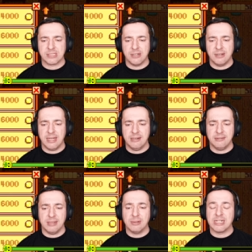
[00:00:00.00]
So
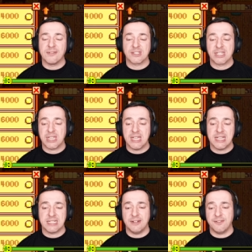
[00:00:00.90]
he would give us
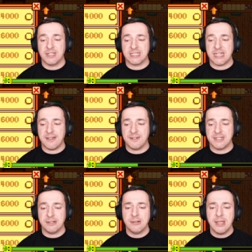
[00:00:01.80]
30 for this
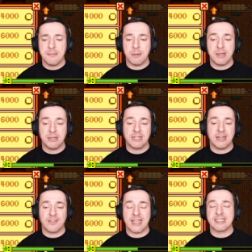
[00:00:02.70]
daffodil, but we could
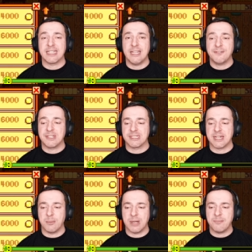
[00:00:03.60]
give that as a gift to
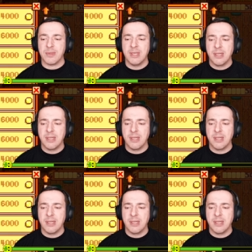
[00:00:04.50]
someone.